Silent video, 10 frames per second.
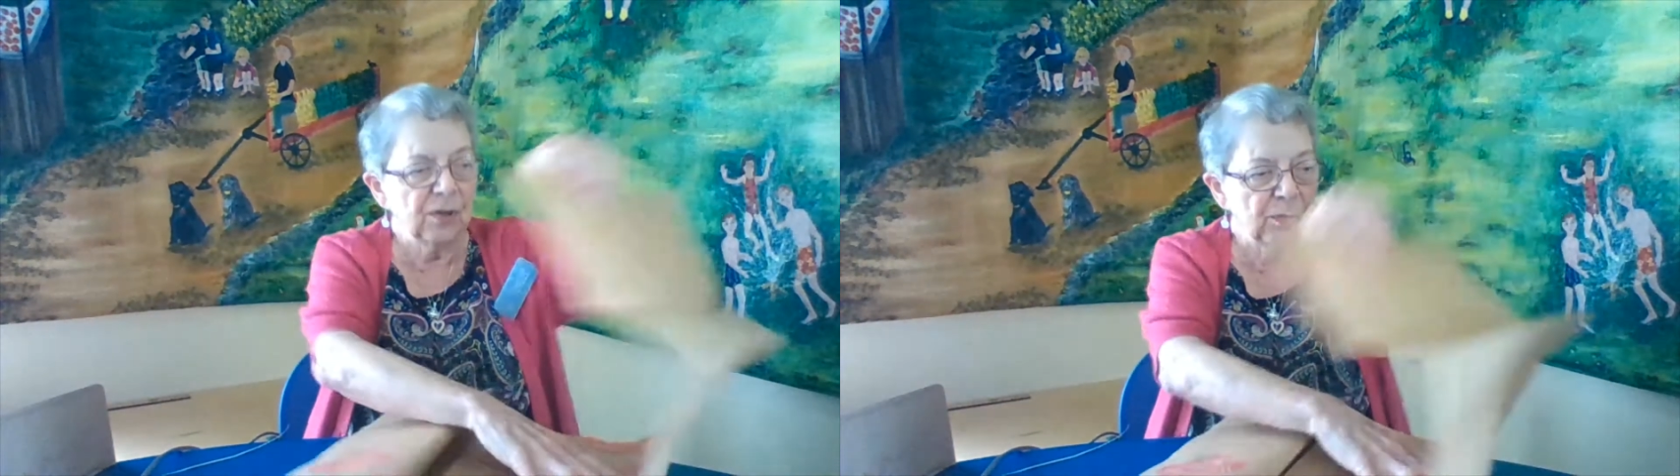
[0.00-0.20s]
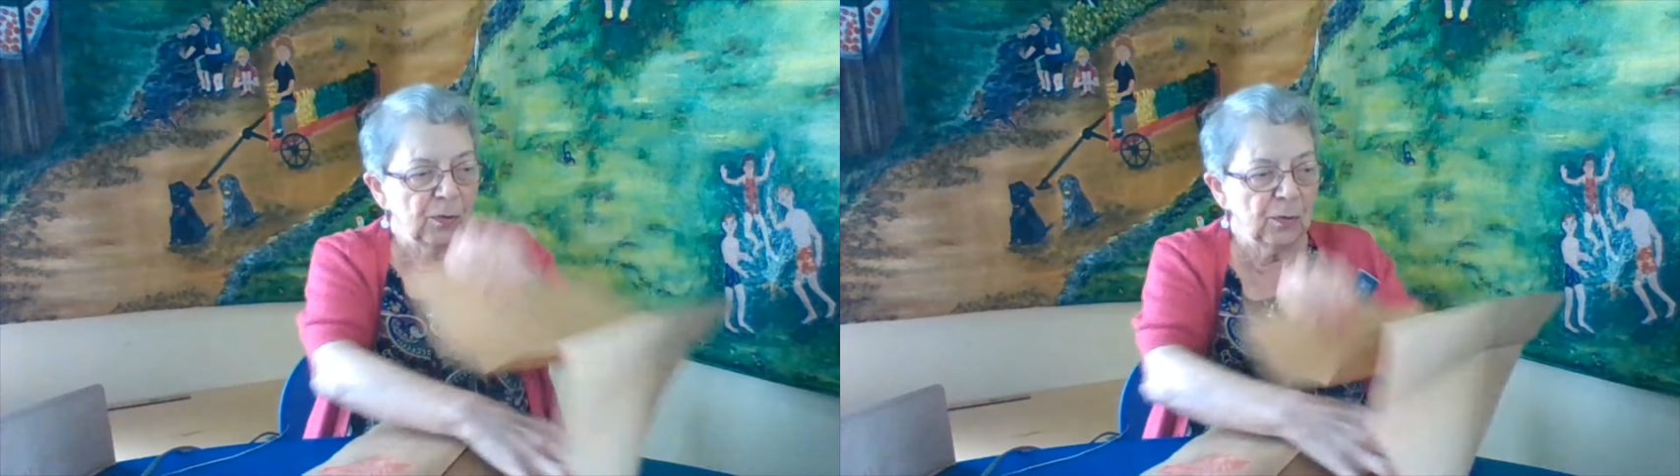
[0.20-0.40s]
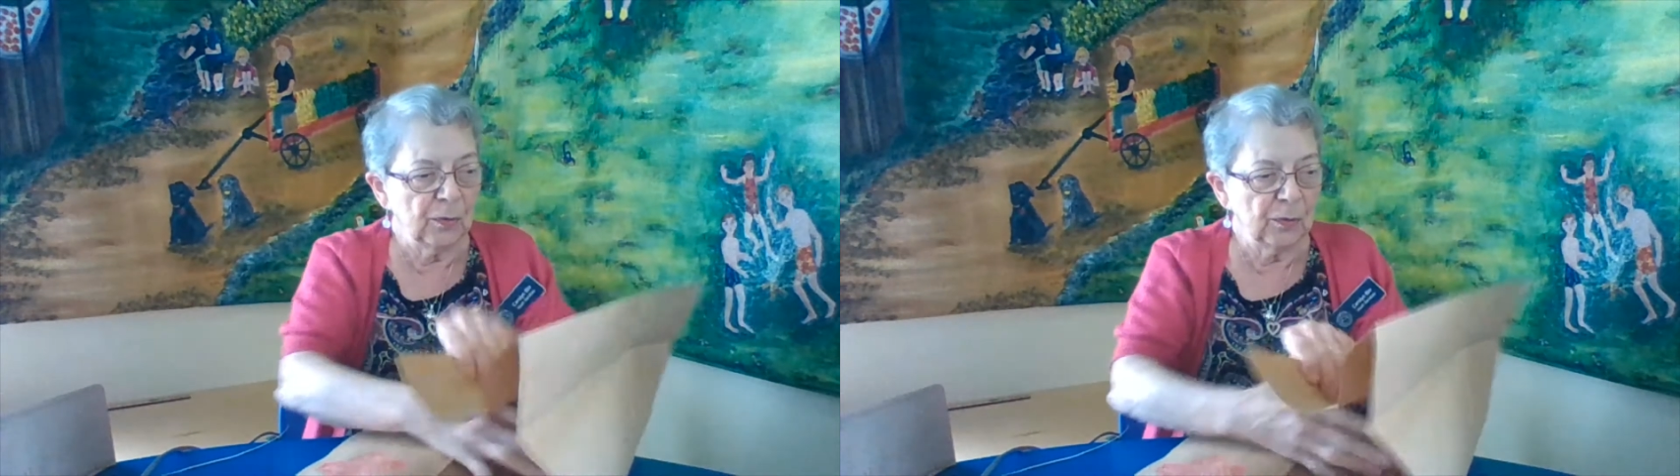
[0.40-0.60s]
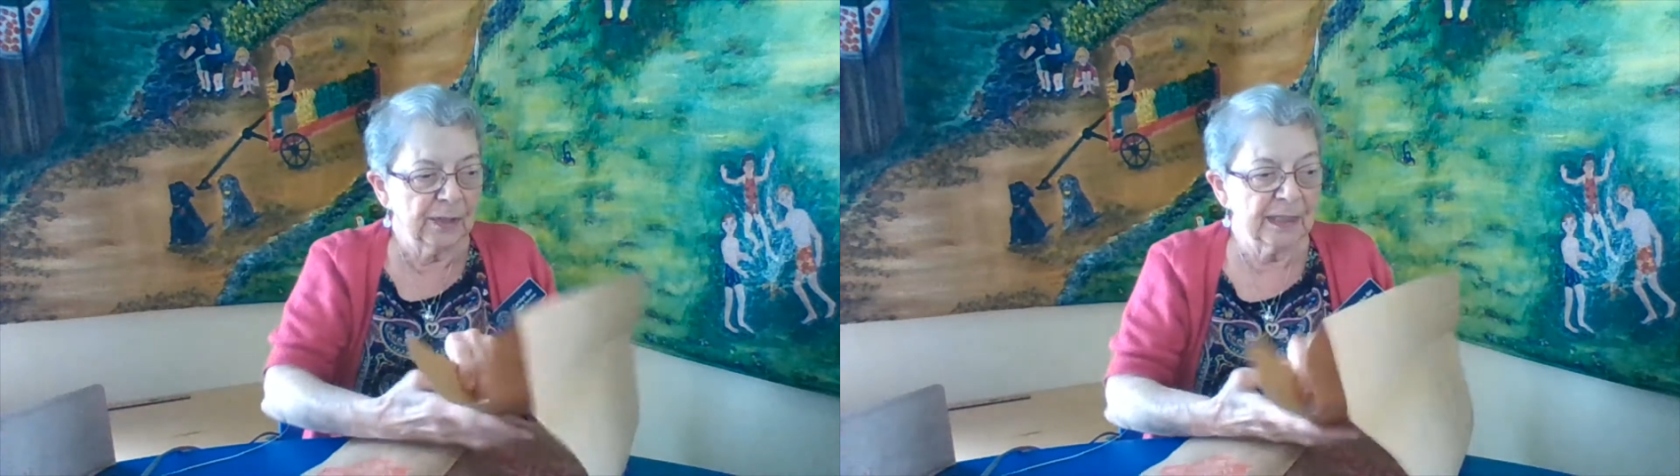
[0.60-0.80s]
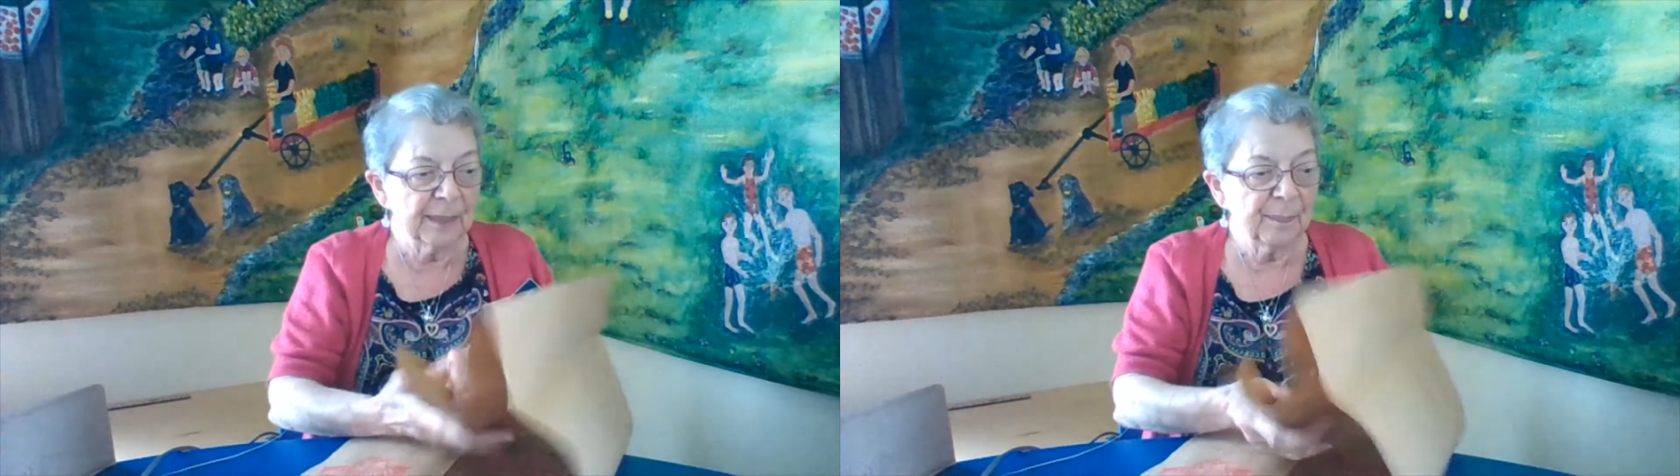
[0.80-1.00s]

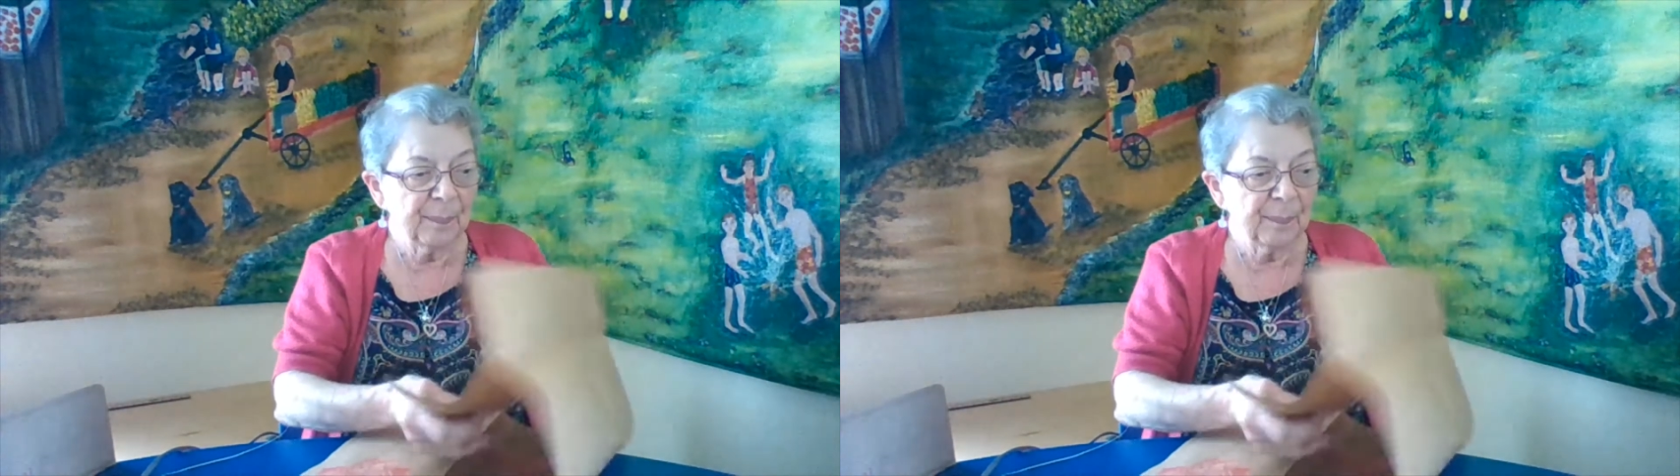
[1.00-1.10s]
use